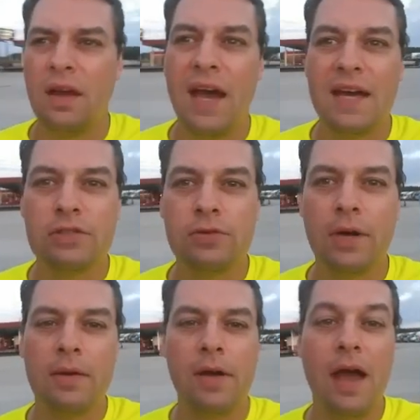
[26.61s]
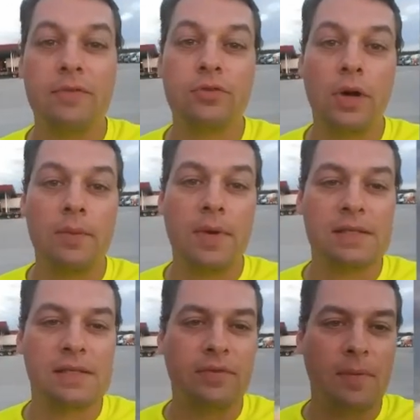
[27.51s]
I have 20
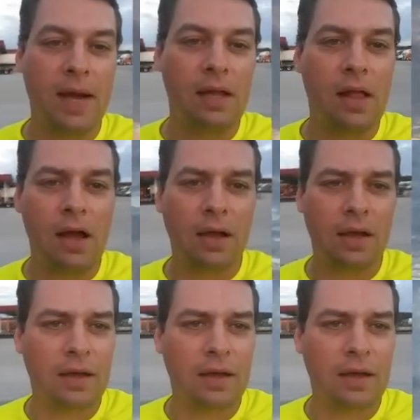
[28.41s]
minutes left on my clock.